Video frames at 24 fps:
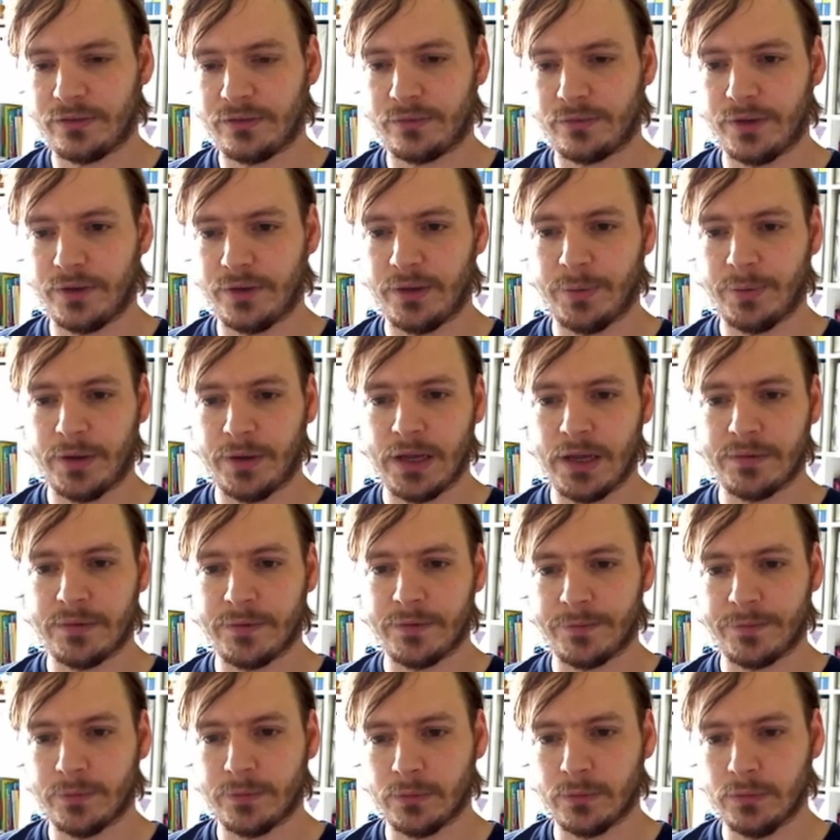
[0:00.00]
3 pi over
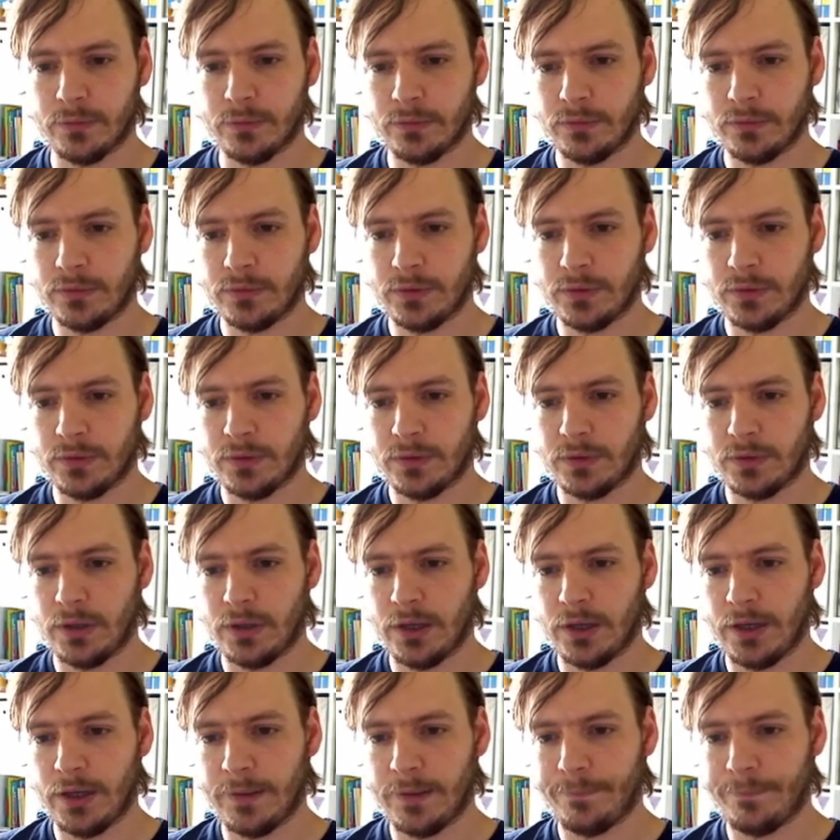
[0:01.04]
4.
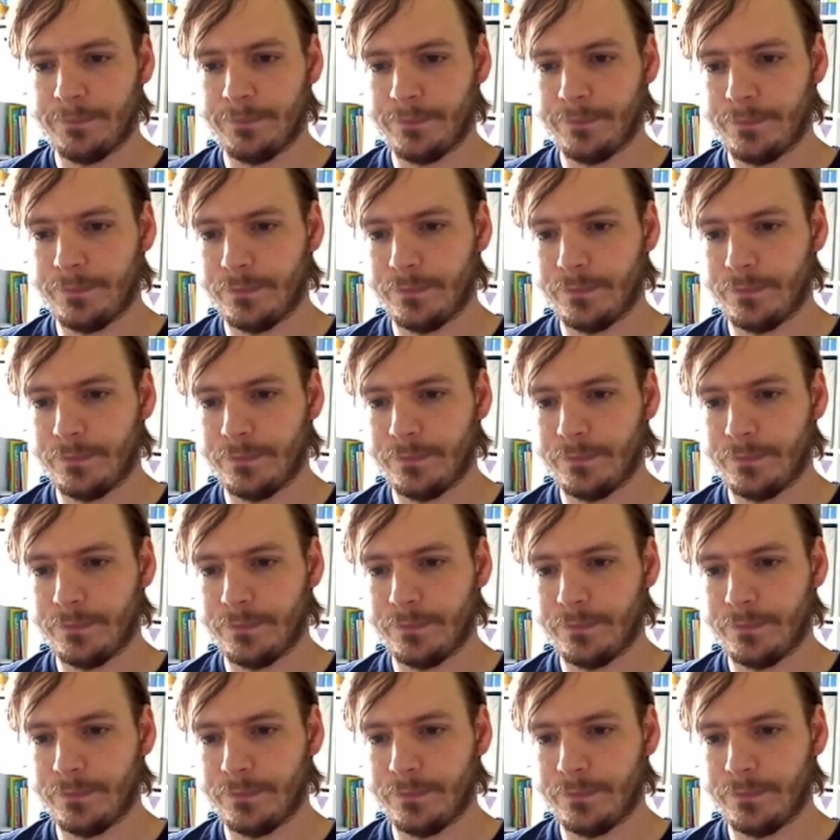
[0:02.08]
Um,